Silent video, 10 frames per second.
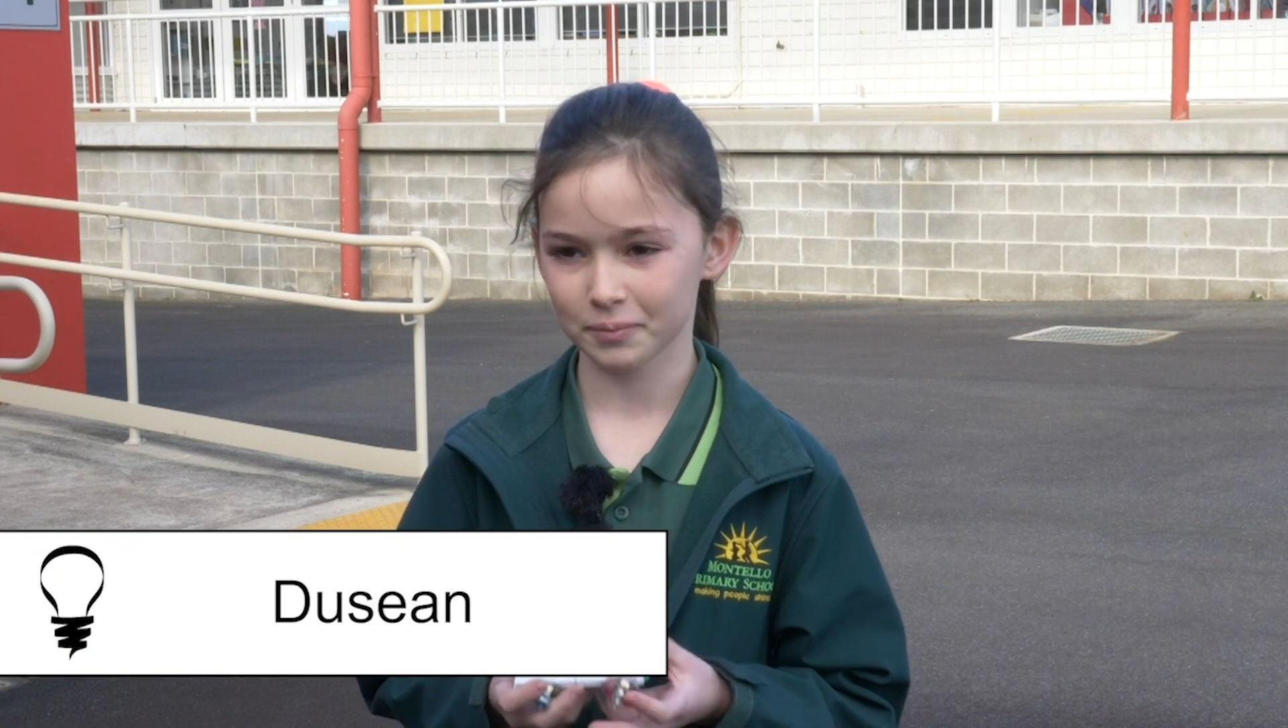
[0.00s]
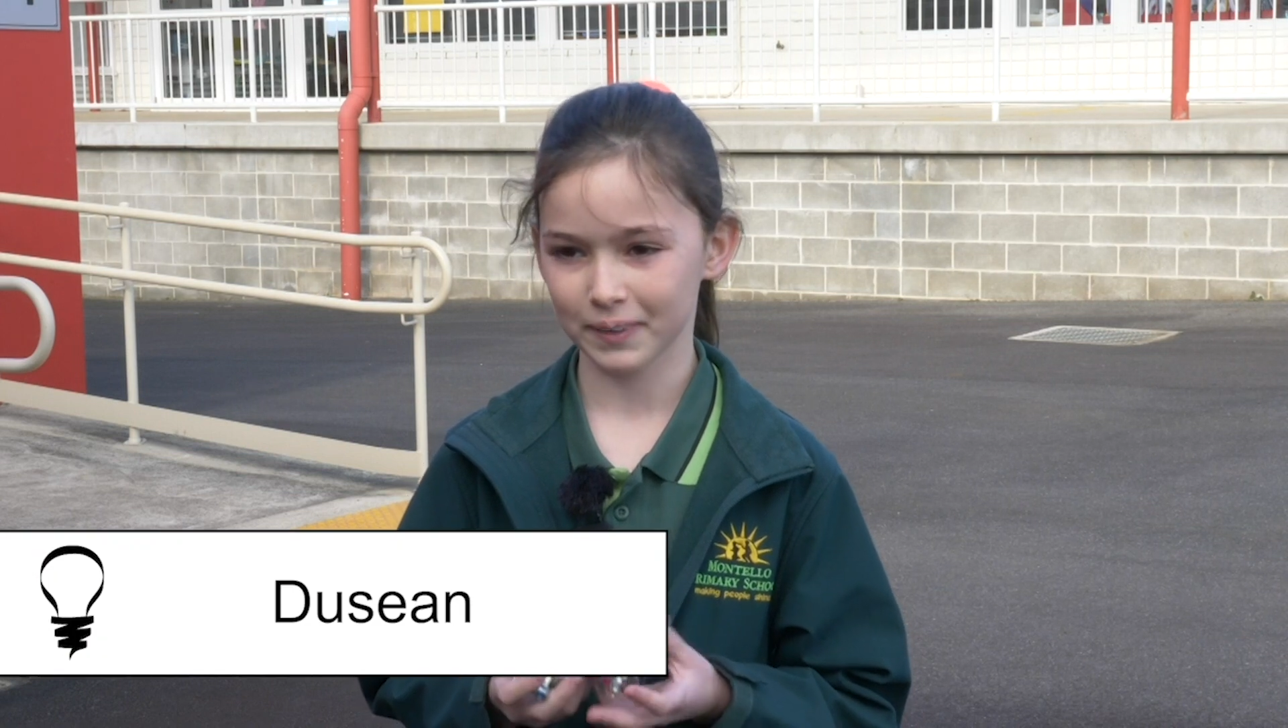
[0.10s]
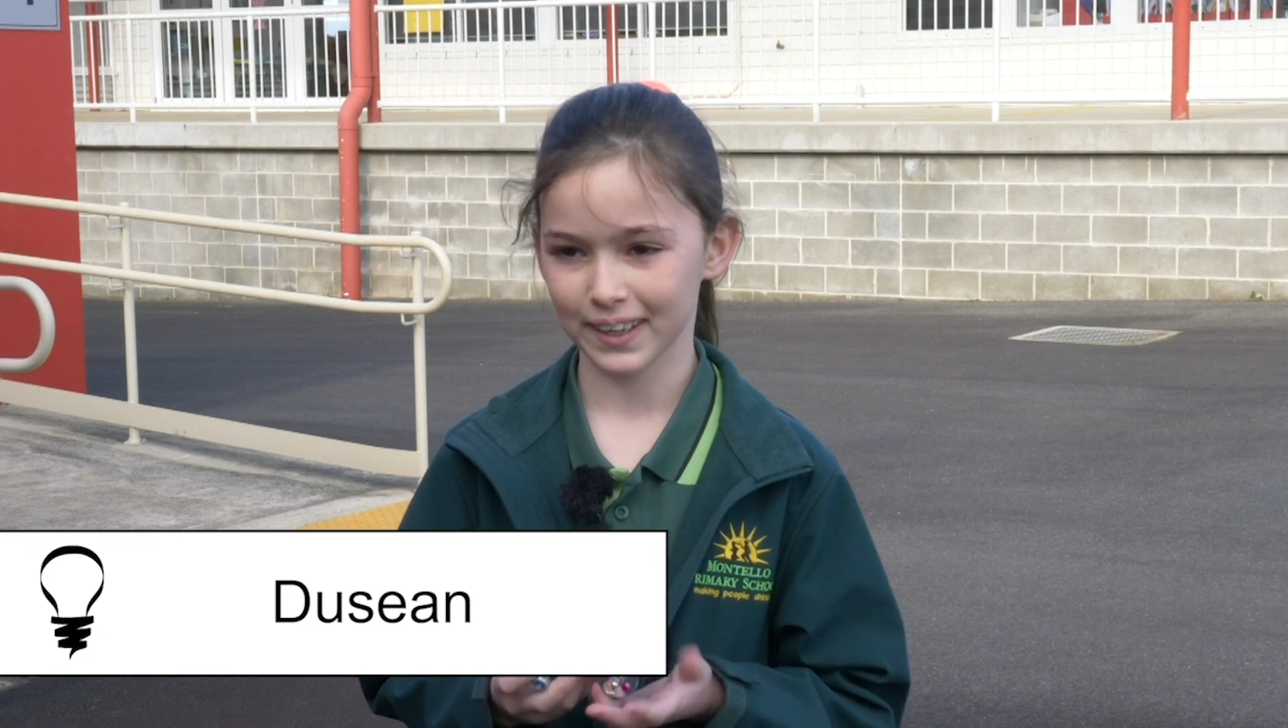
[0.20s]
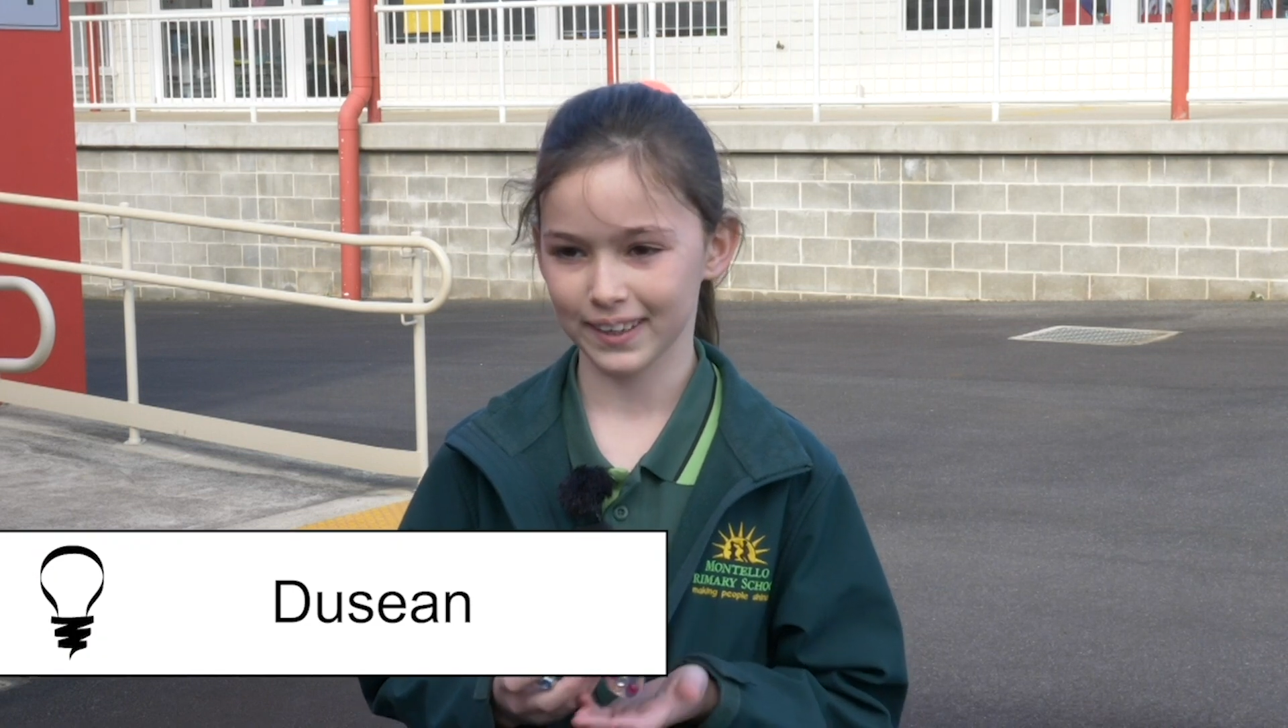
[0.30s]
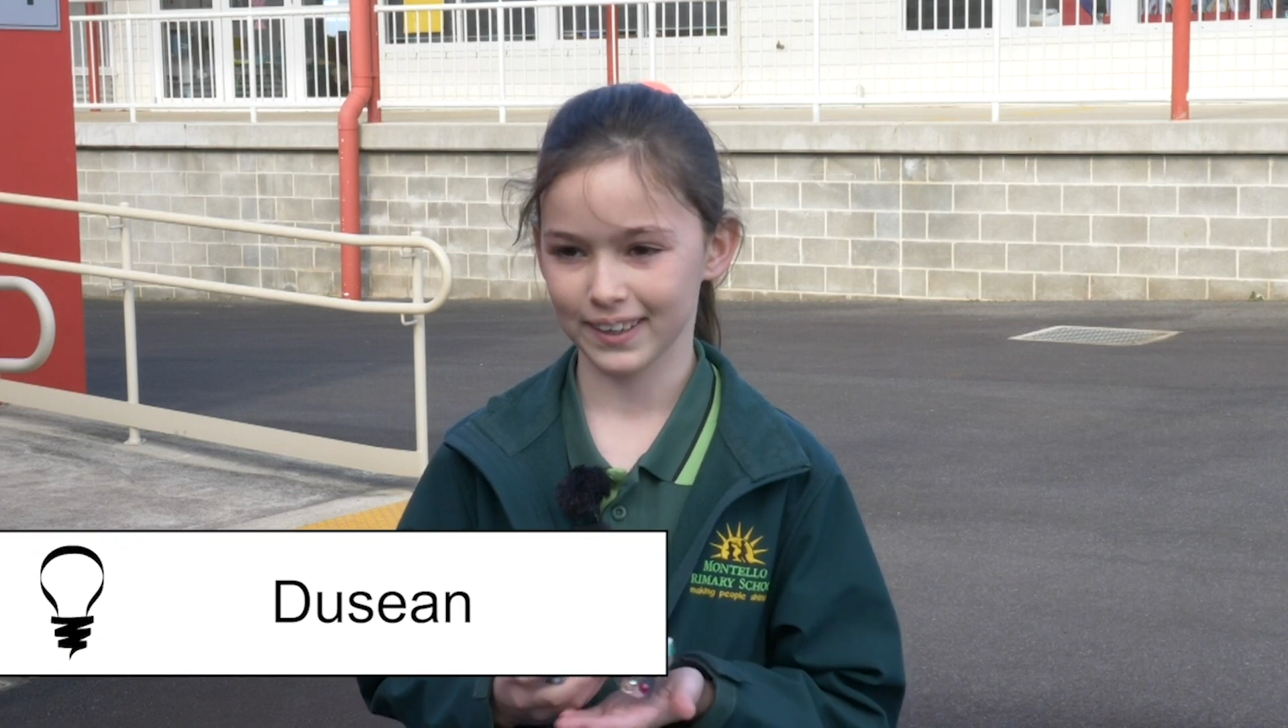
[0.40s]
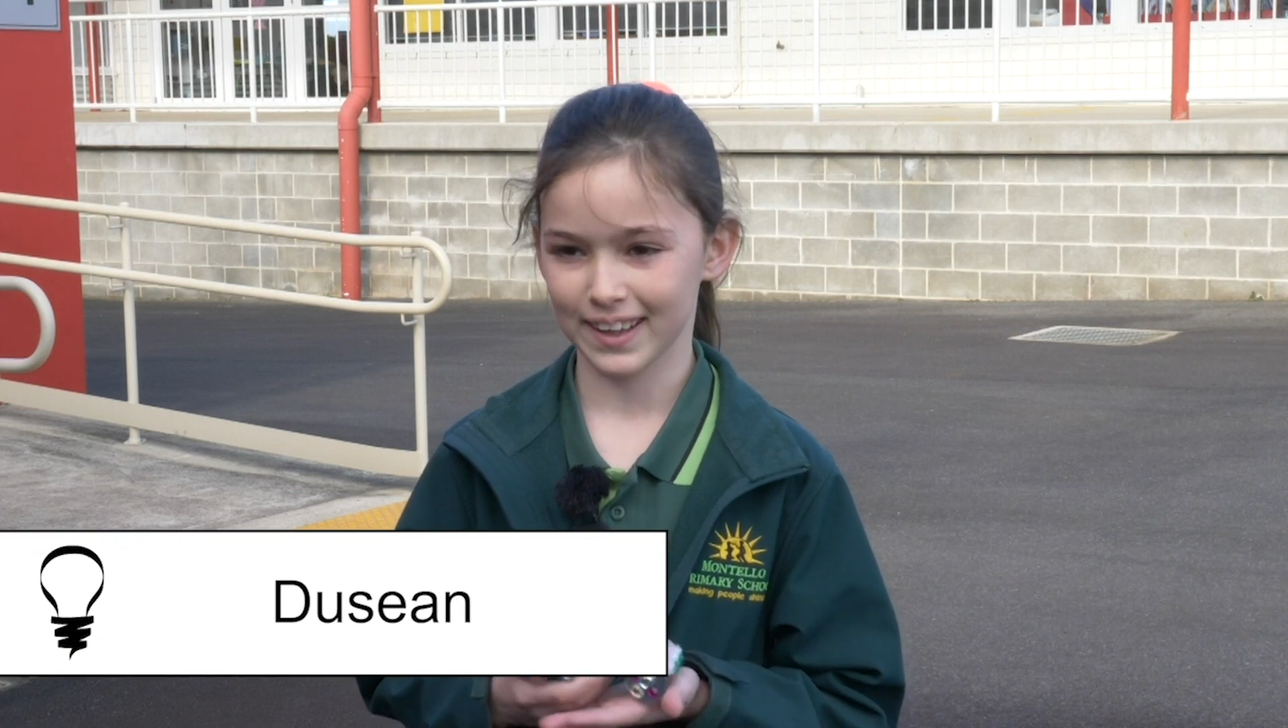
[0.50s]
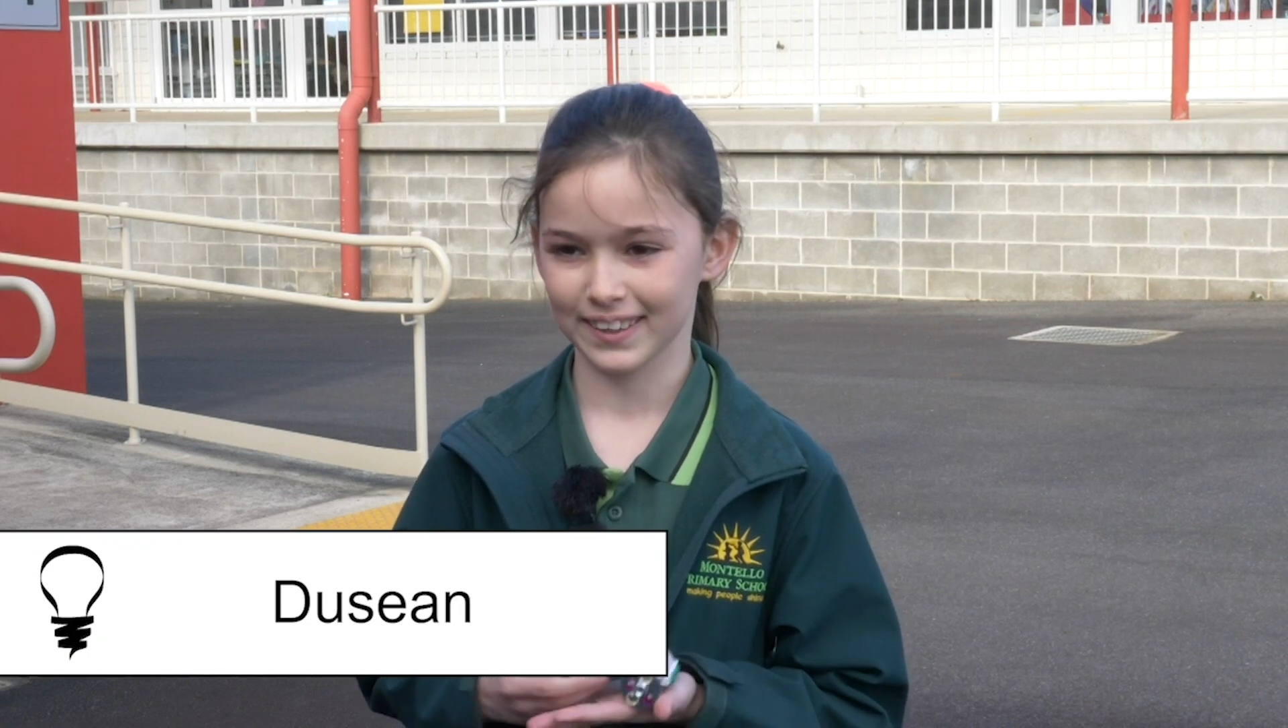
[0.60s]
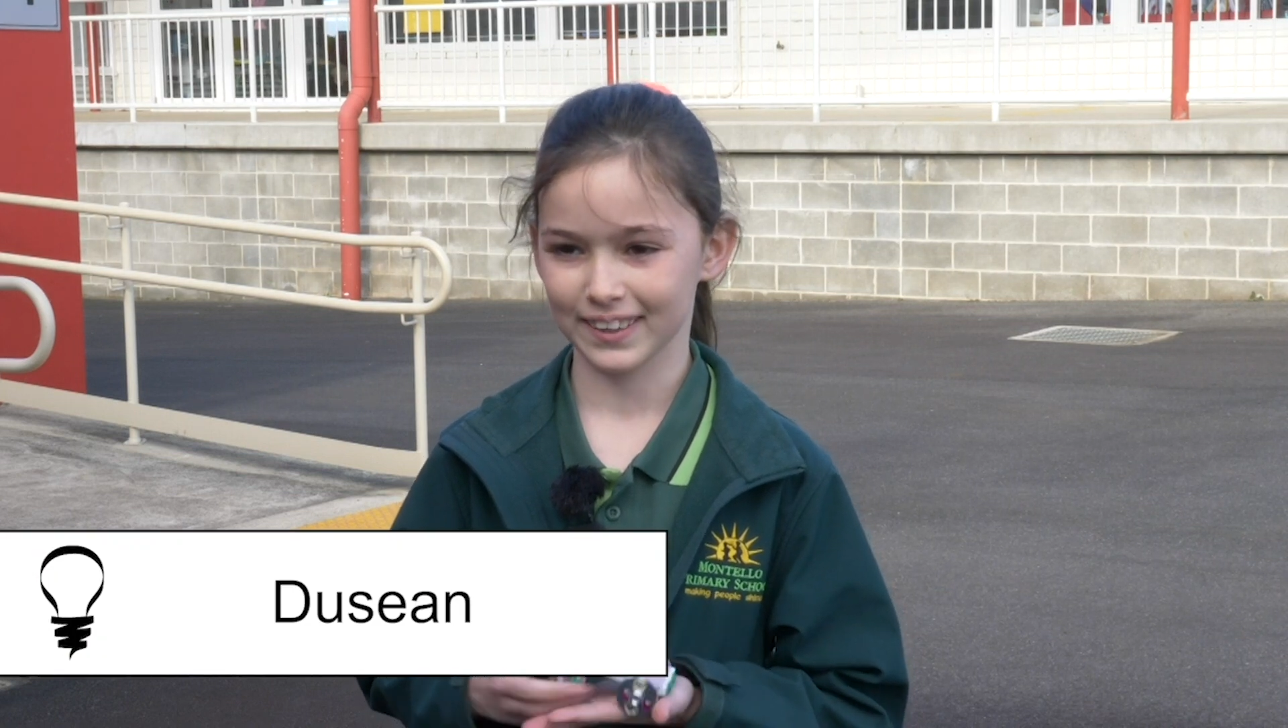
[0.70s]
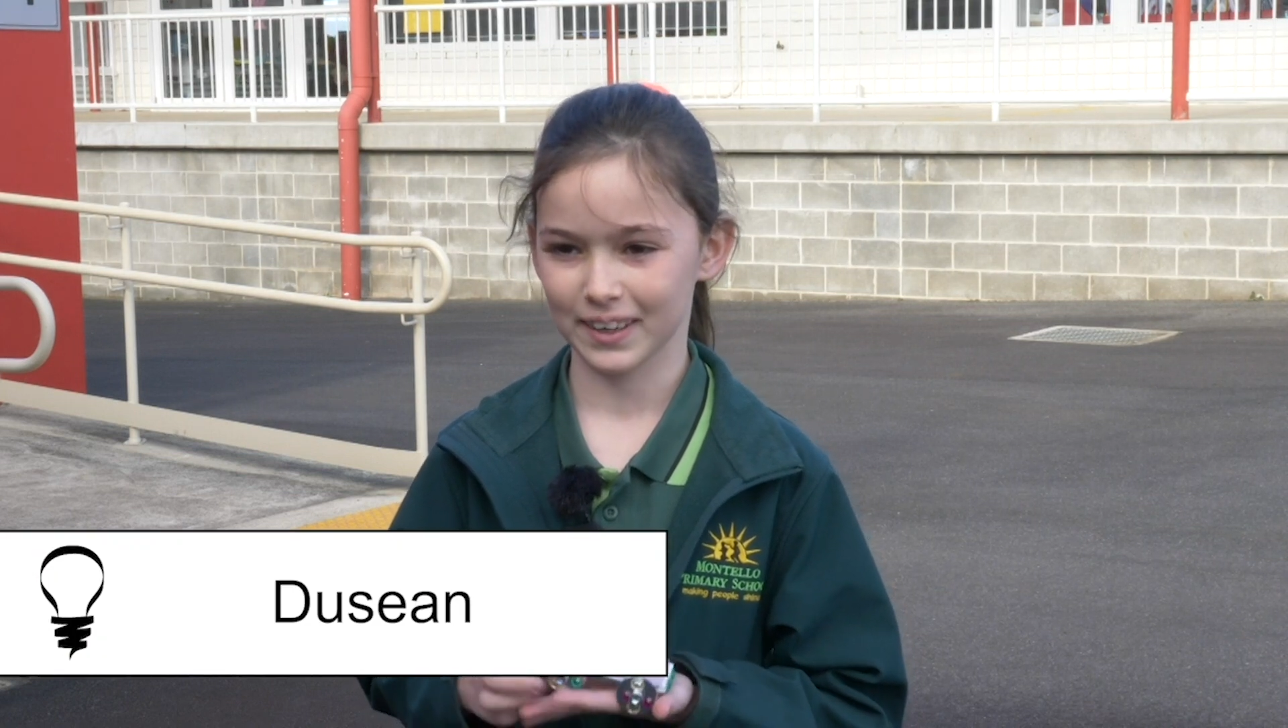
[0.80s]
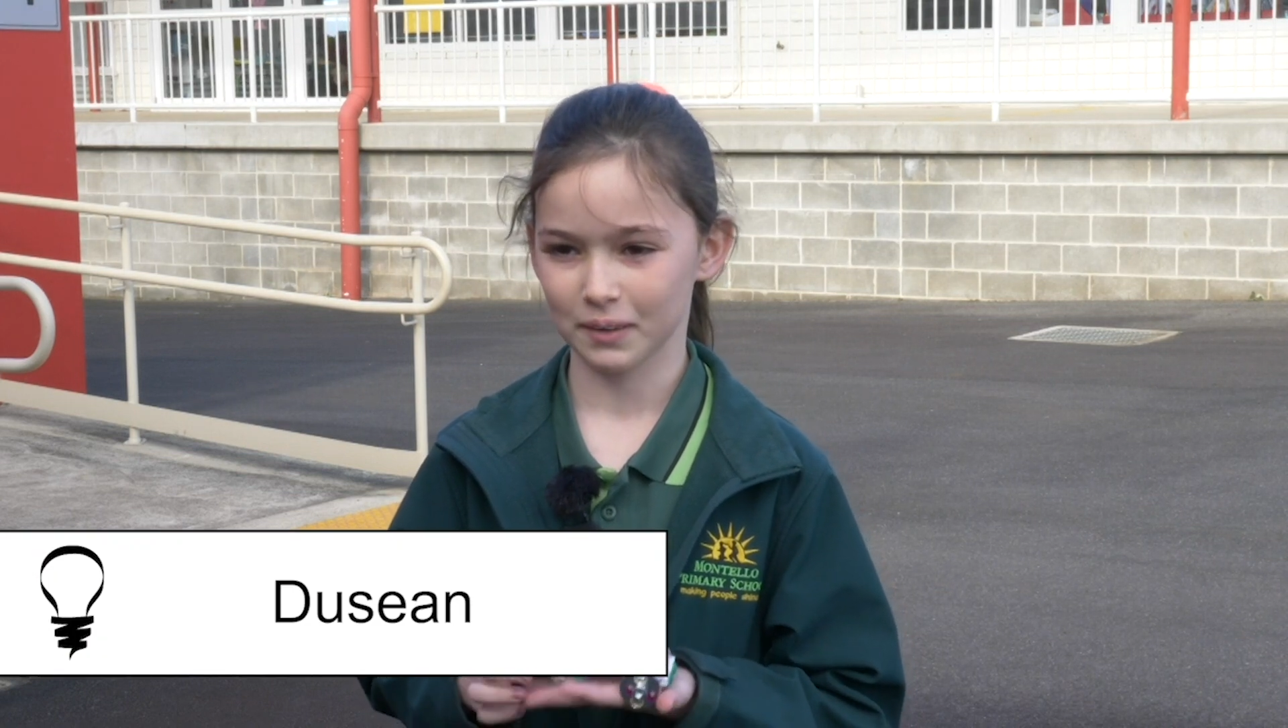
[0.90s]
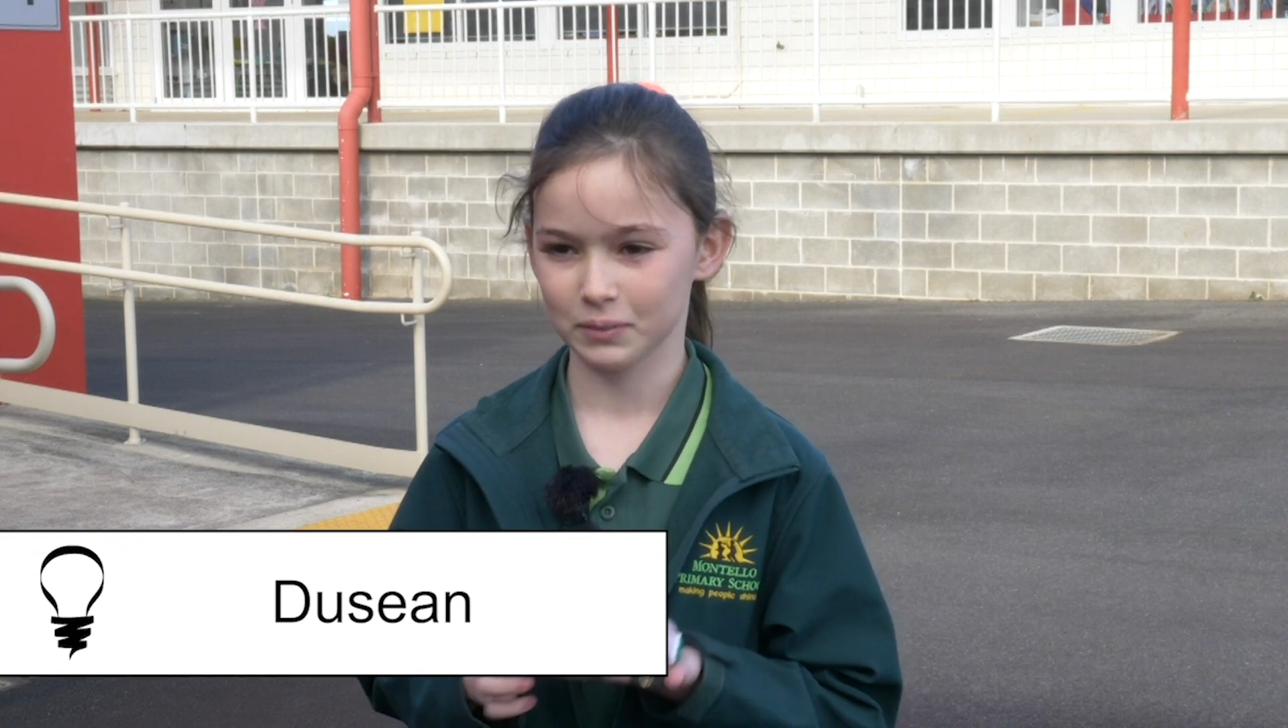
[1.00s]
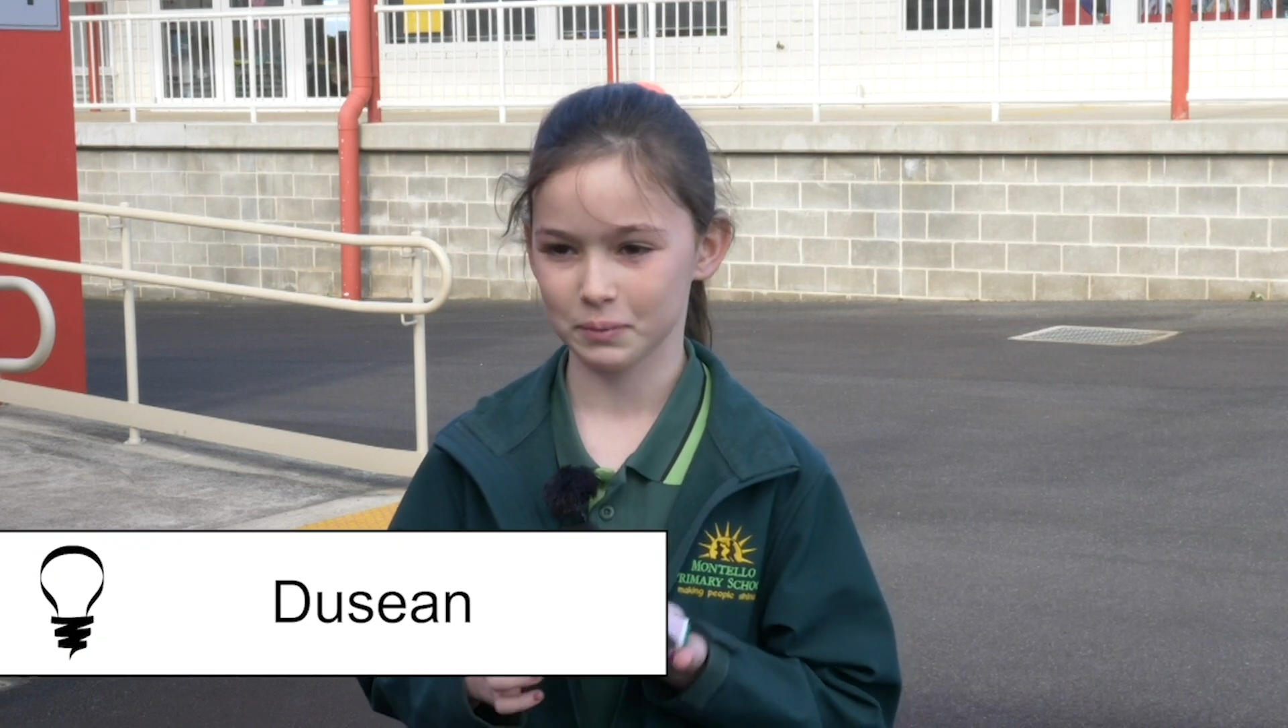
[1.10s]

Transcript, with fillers: but it ended up